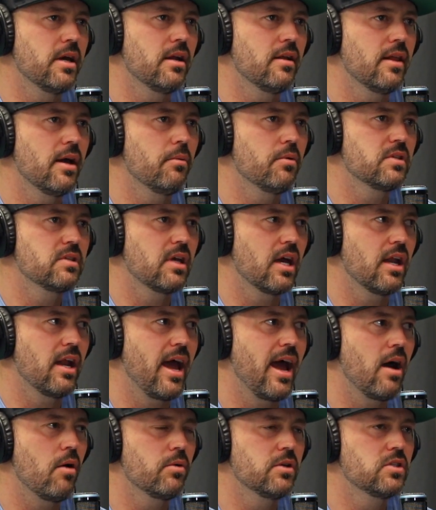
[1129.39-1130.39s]
And that was kind of
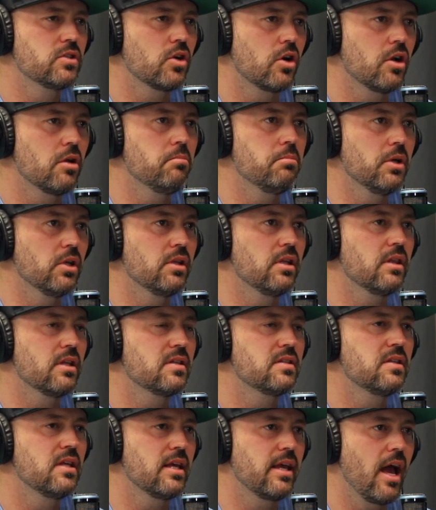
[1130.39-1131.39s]
how we started building this
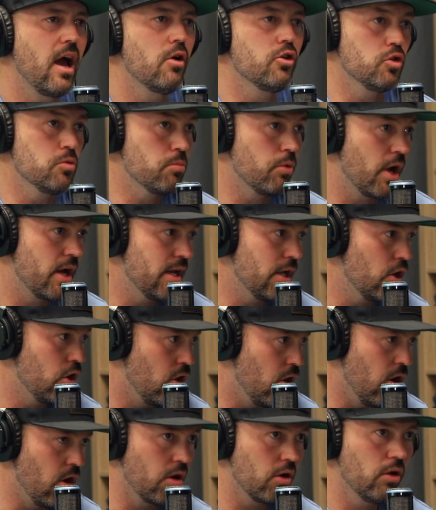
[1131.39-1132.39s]
thing out. You brought in
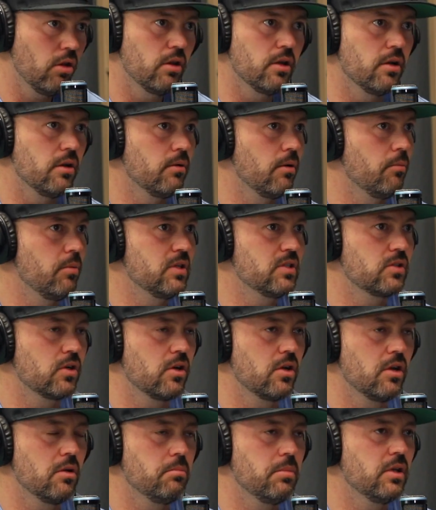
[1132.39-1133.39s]
Carl, and we
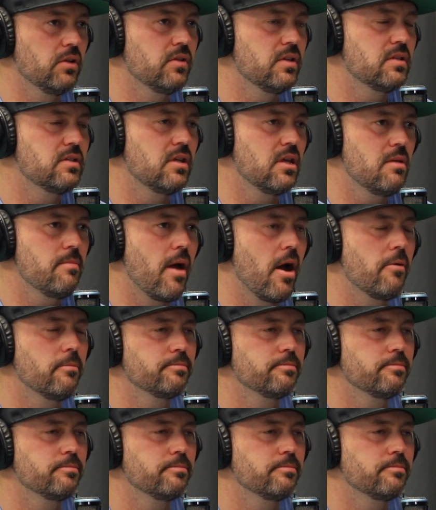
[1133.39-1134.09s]
started to build this team out.